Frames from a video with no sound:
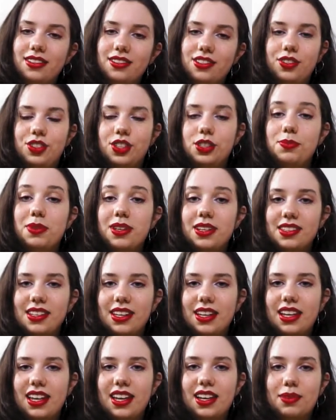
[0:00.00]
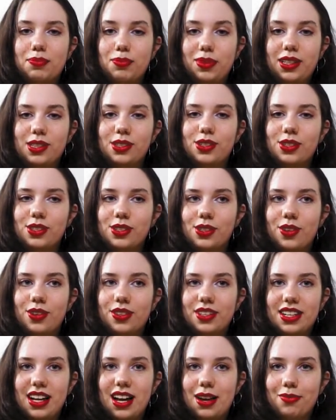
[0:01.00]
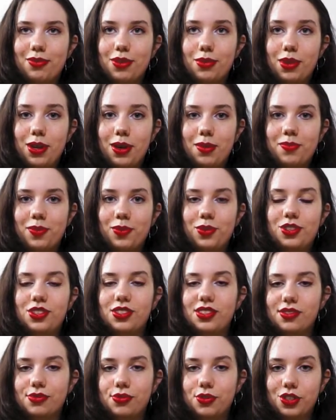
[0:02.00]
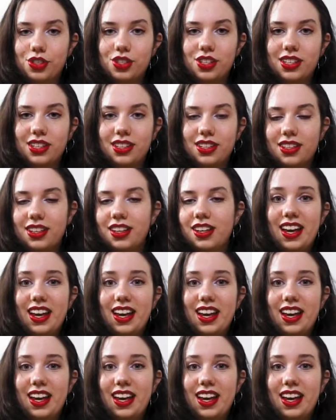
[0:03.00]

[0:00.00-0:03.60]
just because I get blisters all the time from them, which is unfortunate.